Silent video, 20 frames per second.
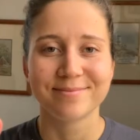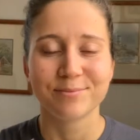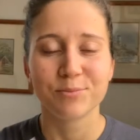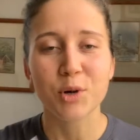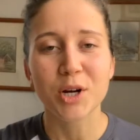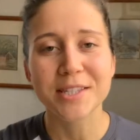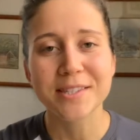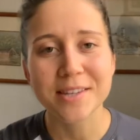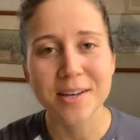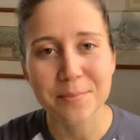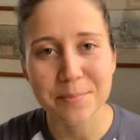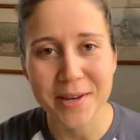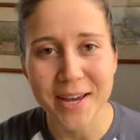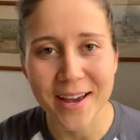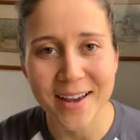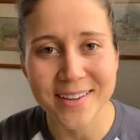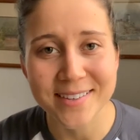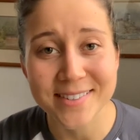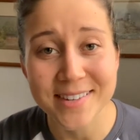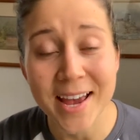What's up,
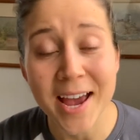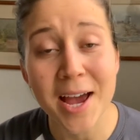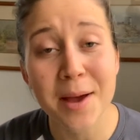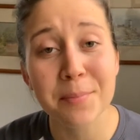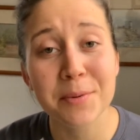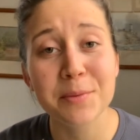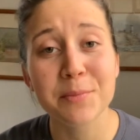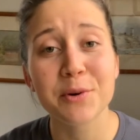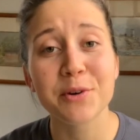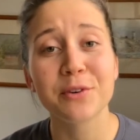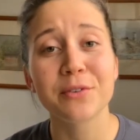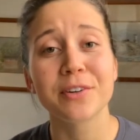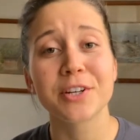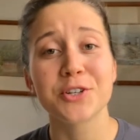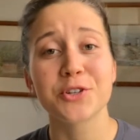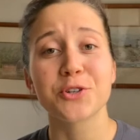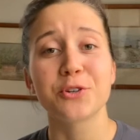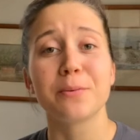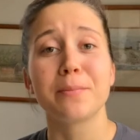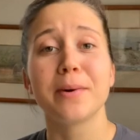guys? Happy
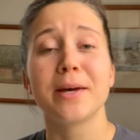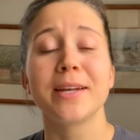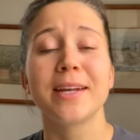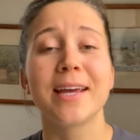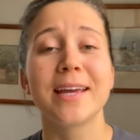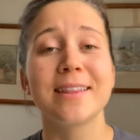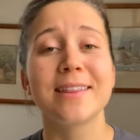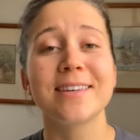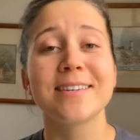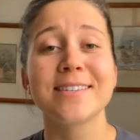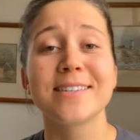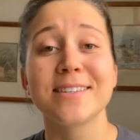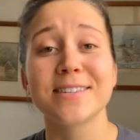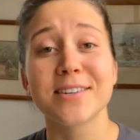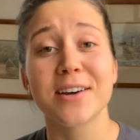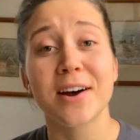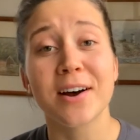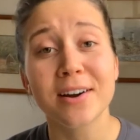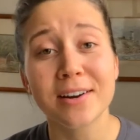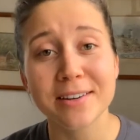Motivational Monday. This
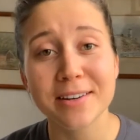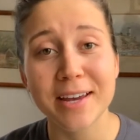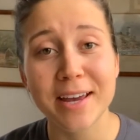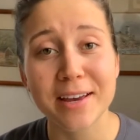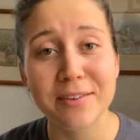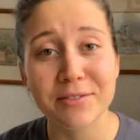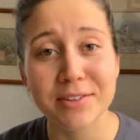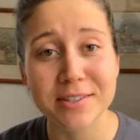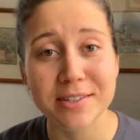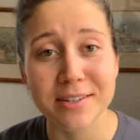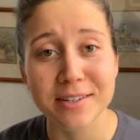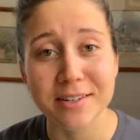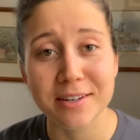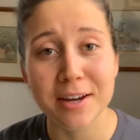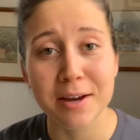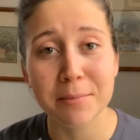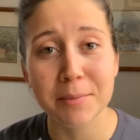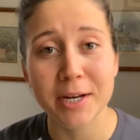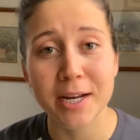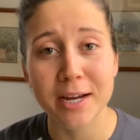is Anya Evanson
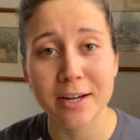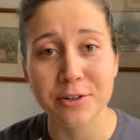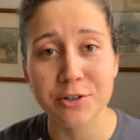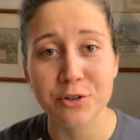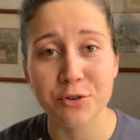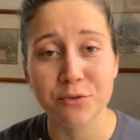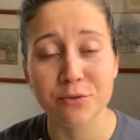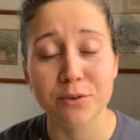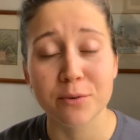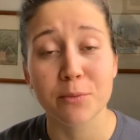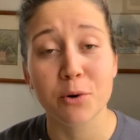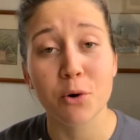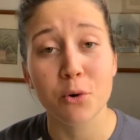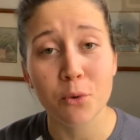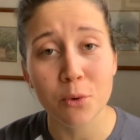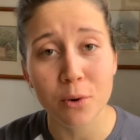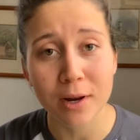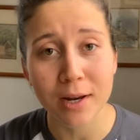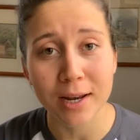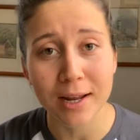coming at you from
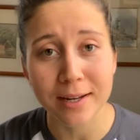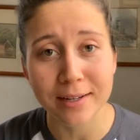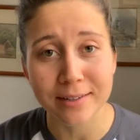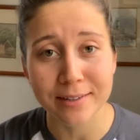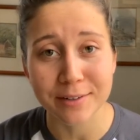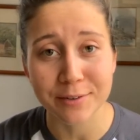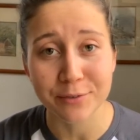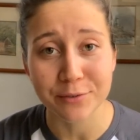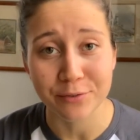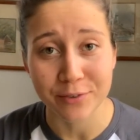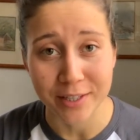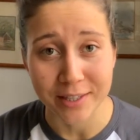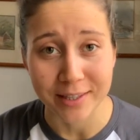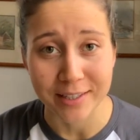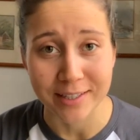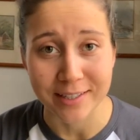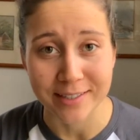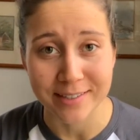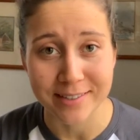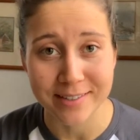Åland,
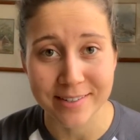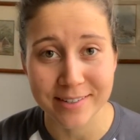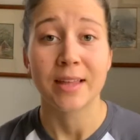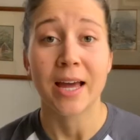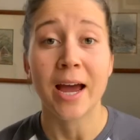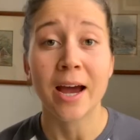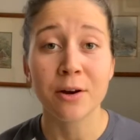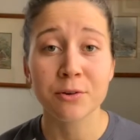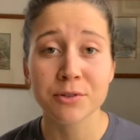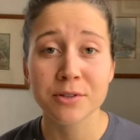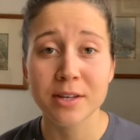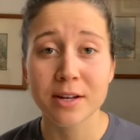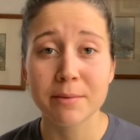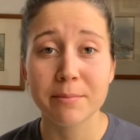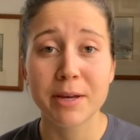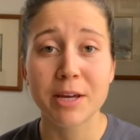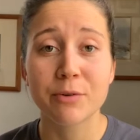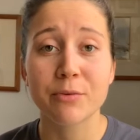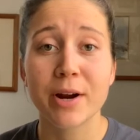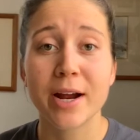Finland. The house that
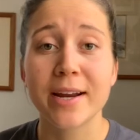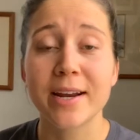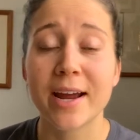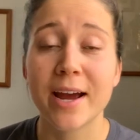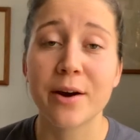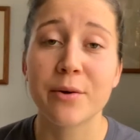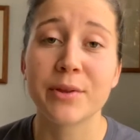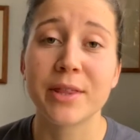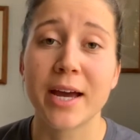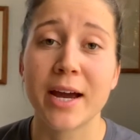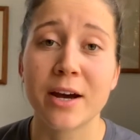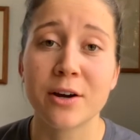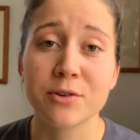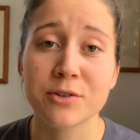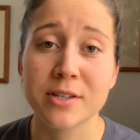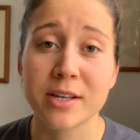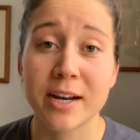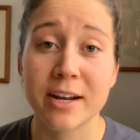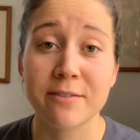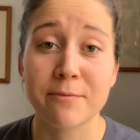I'm in right now and the
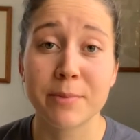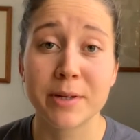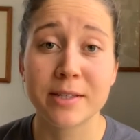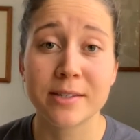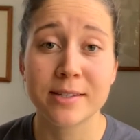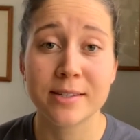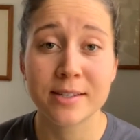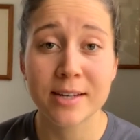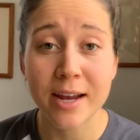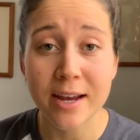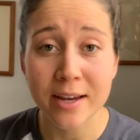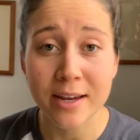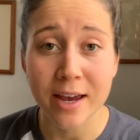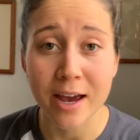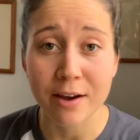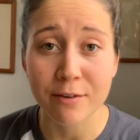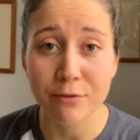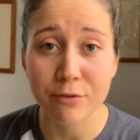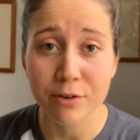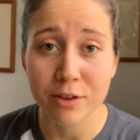house that I've been staying
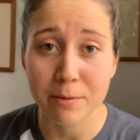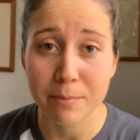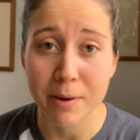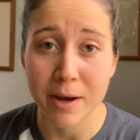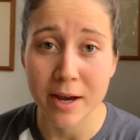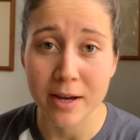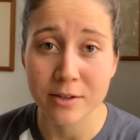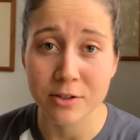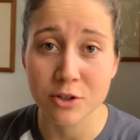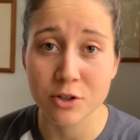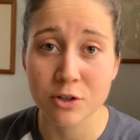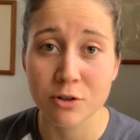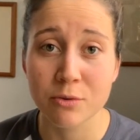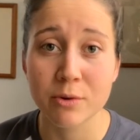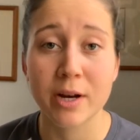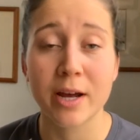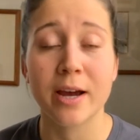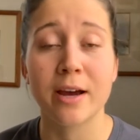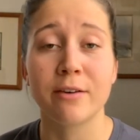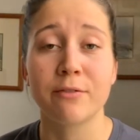at for the past
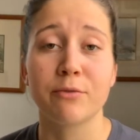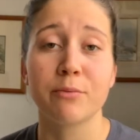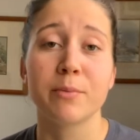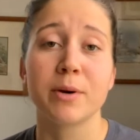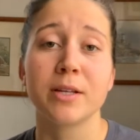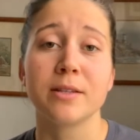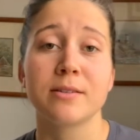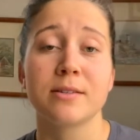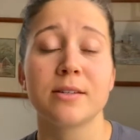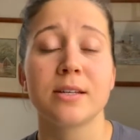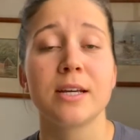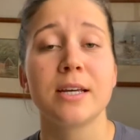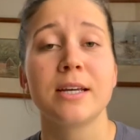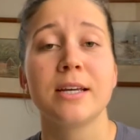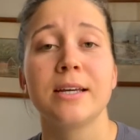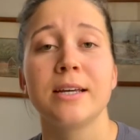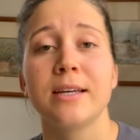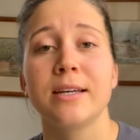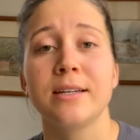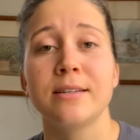2.5 months
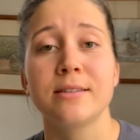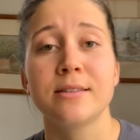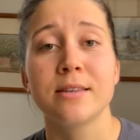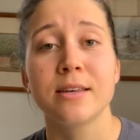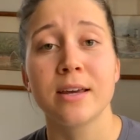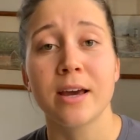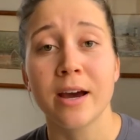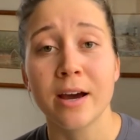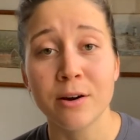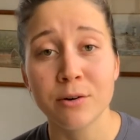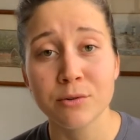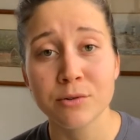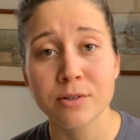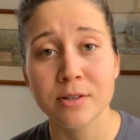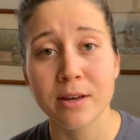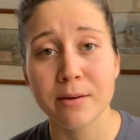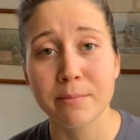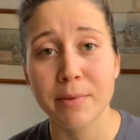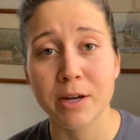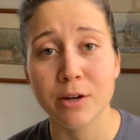is the house
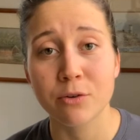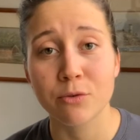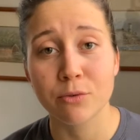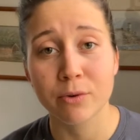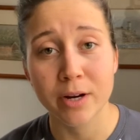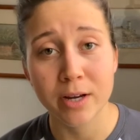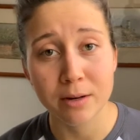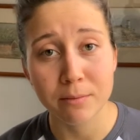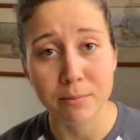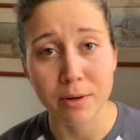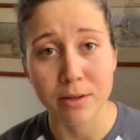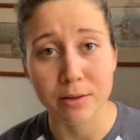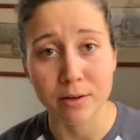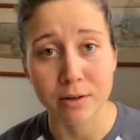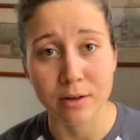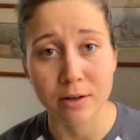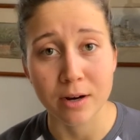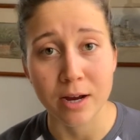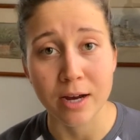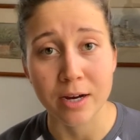that my
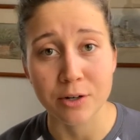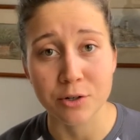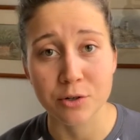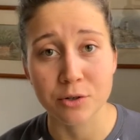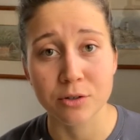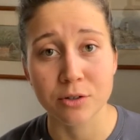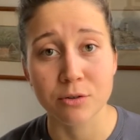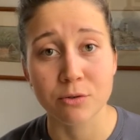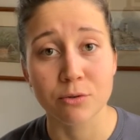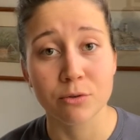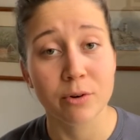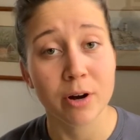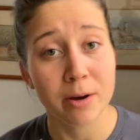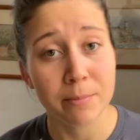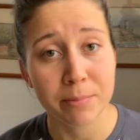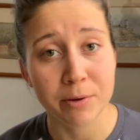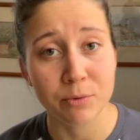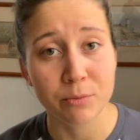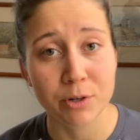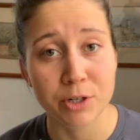grandmother actually grew
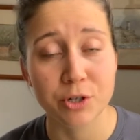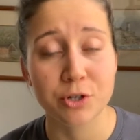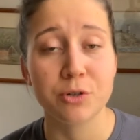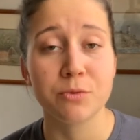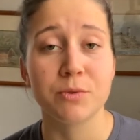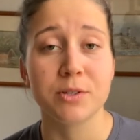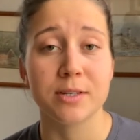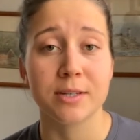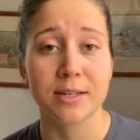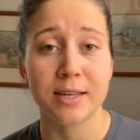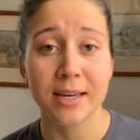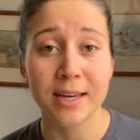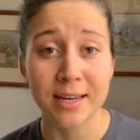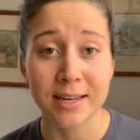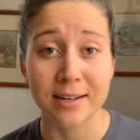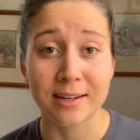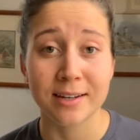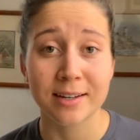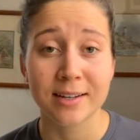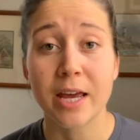up in when she was a
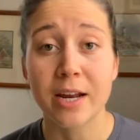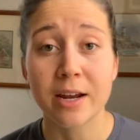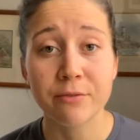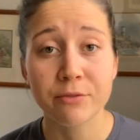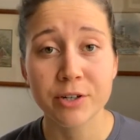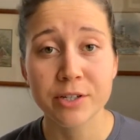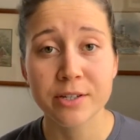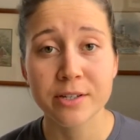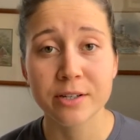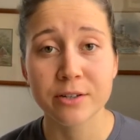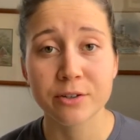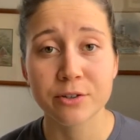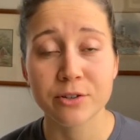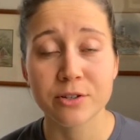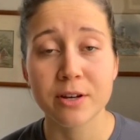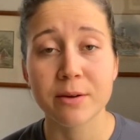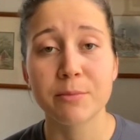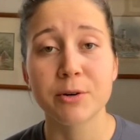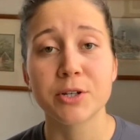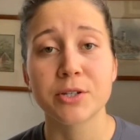kid. And every single
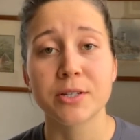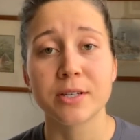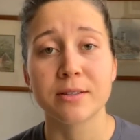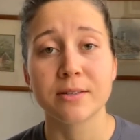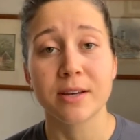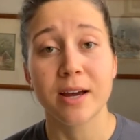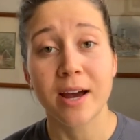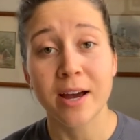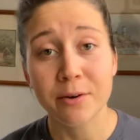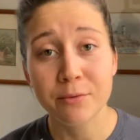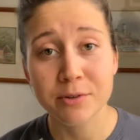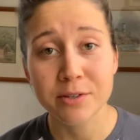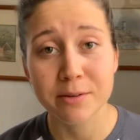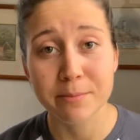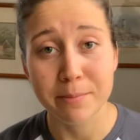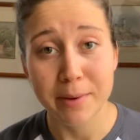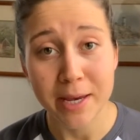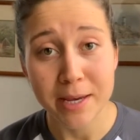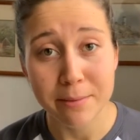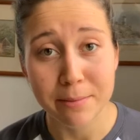summer since I was a
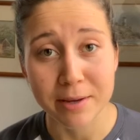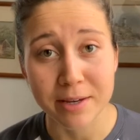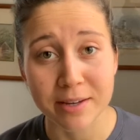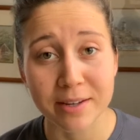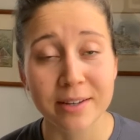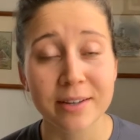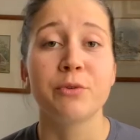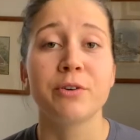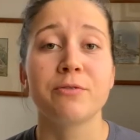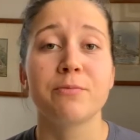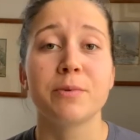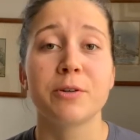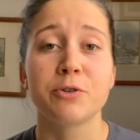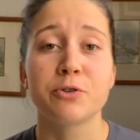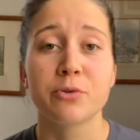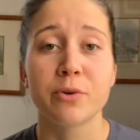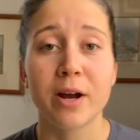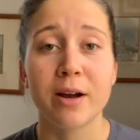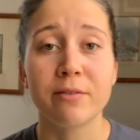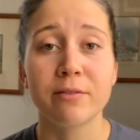baby, we've been
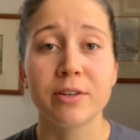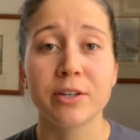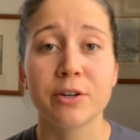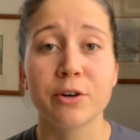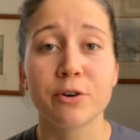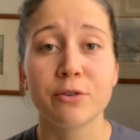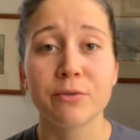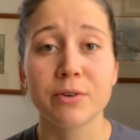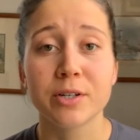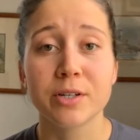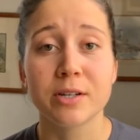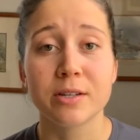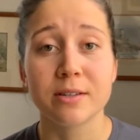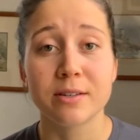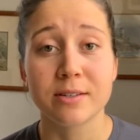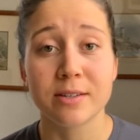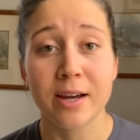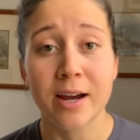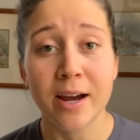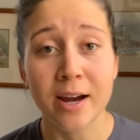traveling over to
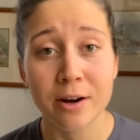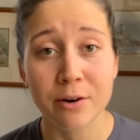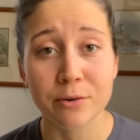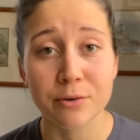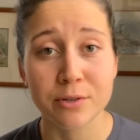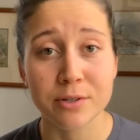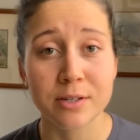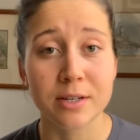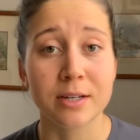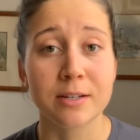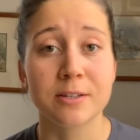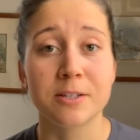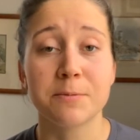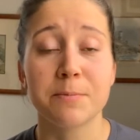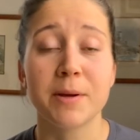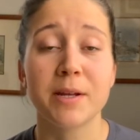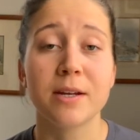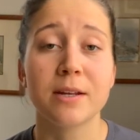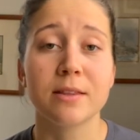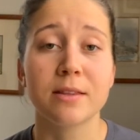this house and
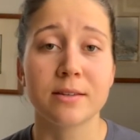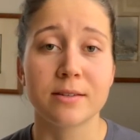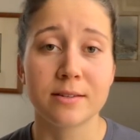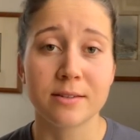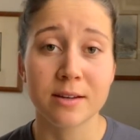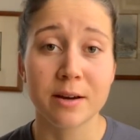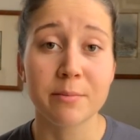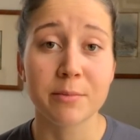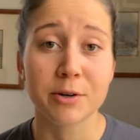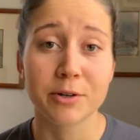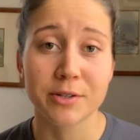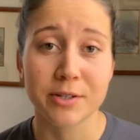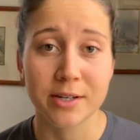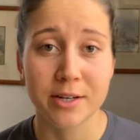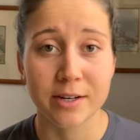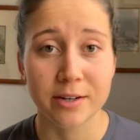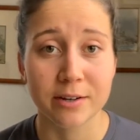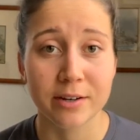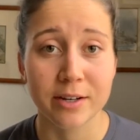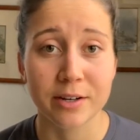spending the summers
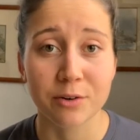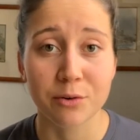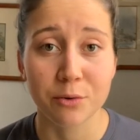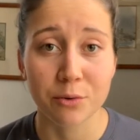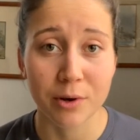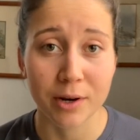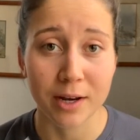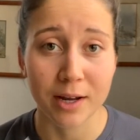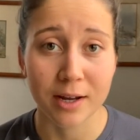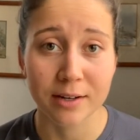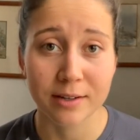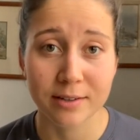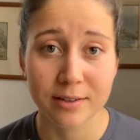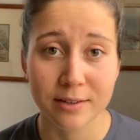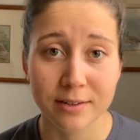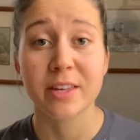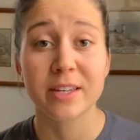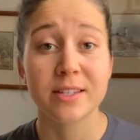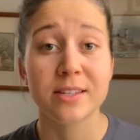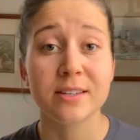here in Åland.
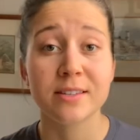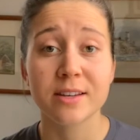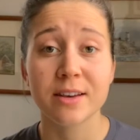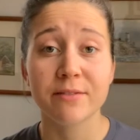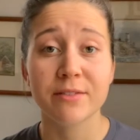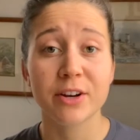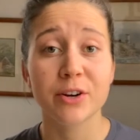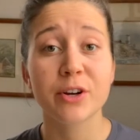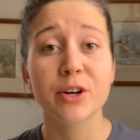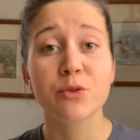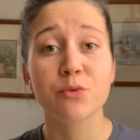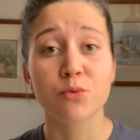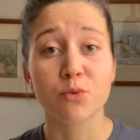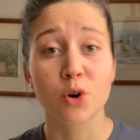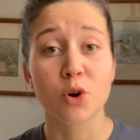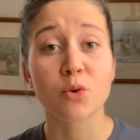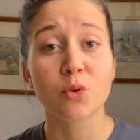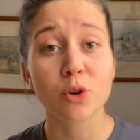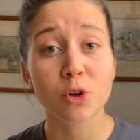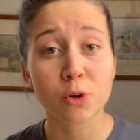This is a very
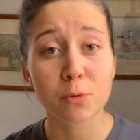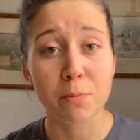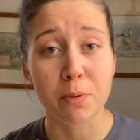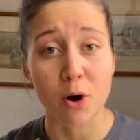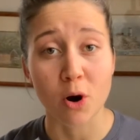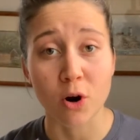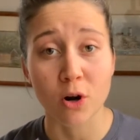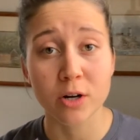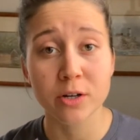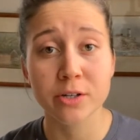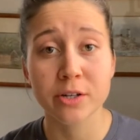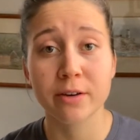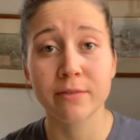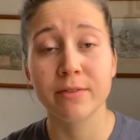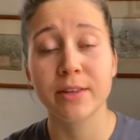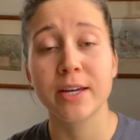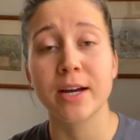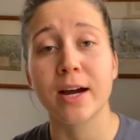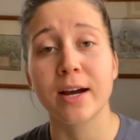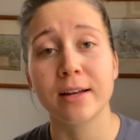rural part of
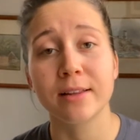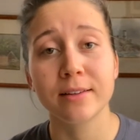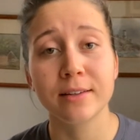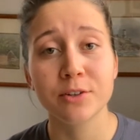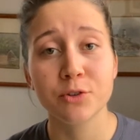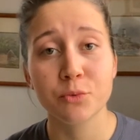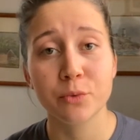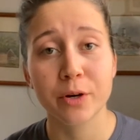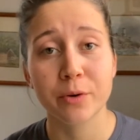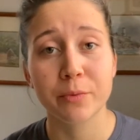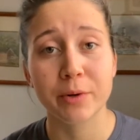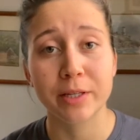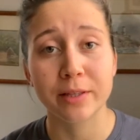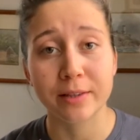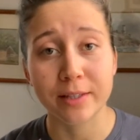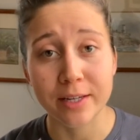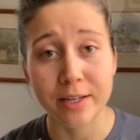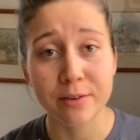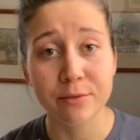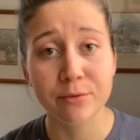the island where we
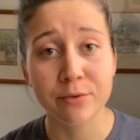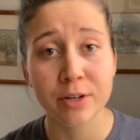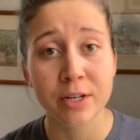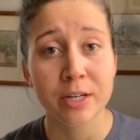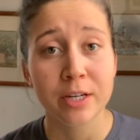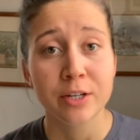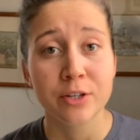live.